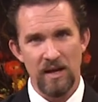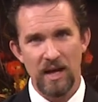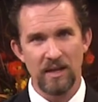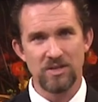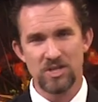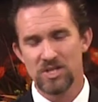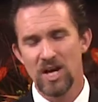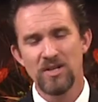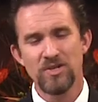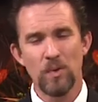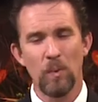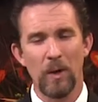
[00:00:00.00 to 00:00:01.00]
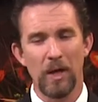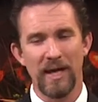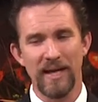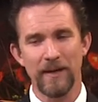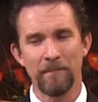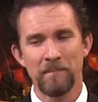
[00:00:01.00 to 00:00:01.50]
in such a
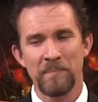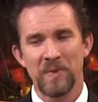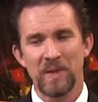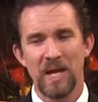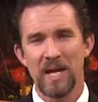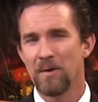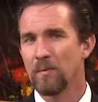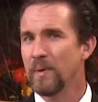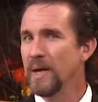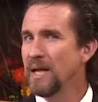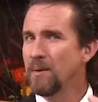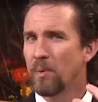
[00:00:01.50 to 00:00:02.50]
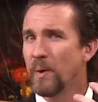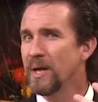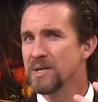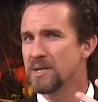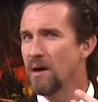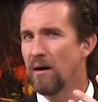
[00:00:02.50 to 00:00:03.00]
way that it really
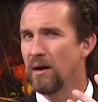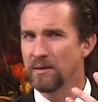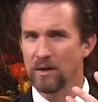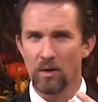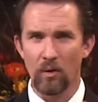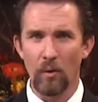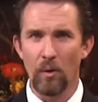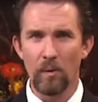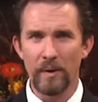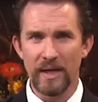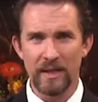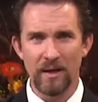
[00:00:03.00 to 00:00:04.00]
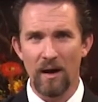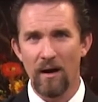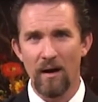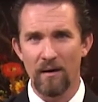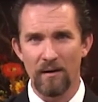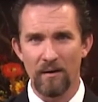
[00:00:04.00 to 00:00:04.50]
brings God the glory and the
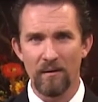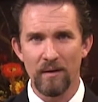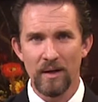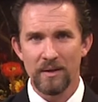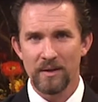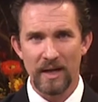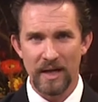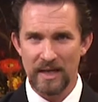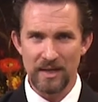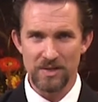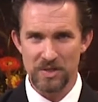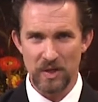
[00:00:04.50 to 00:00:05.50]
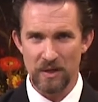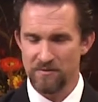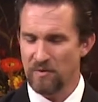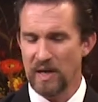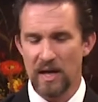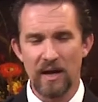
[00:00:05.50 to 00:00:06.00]
honor that He deserves?
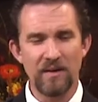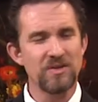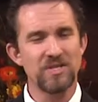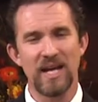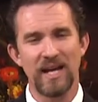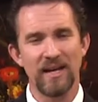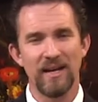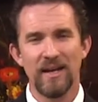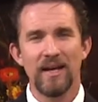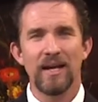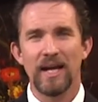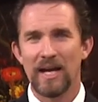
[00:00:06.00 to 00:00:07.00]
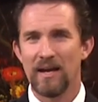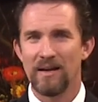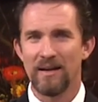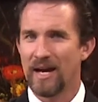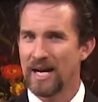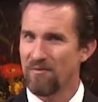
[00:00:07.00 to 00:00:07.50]
Friend, I understand
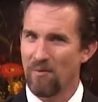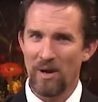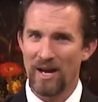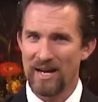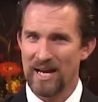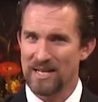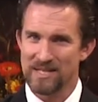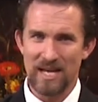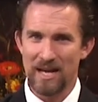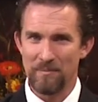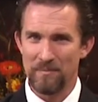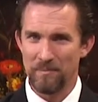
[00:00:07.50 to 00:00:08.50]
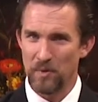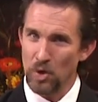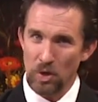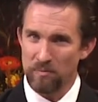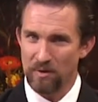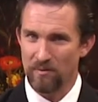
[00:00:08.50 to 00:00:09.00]
not everybody has that
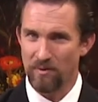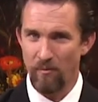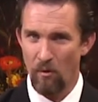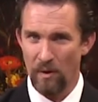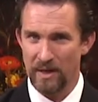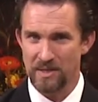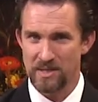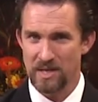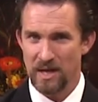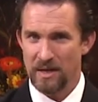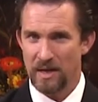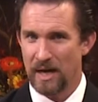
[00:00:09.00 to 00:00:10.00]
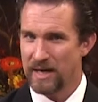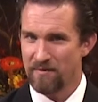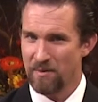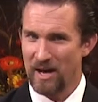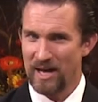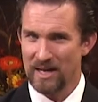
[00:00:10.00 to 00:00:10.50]
beautiful of a voice. Not
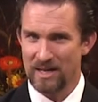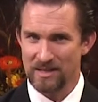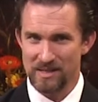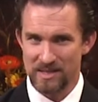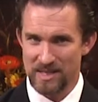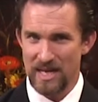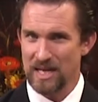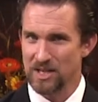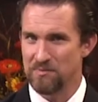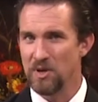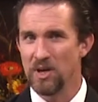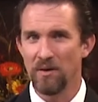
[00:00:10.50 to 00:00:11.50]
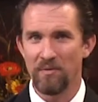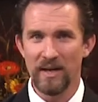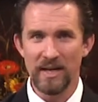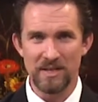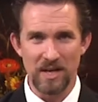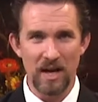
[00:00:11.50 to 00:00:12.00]
everybody can sing as
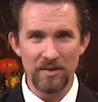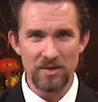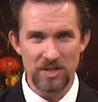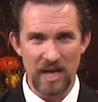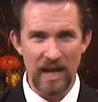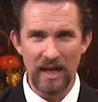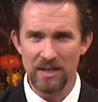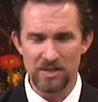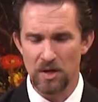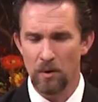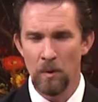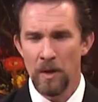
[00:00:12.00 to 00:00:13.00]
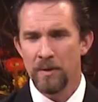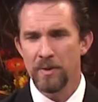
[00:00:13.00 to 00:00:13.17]
beautifully as others can. And so,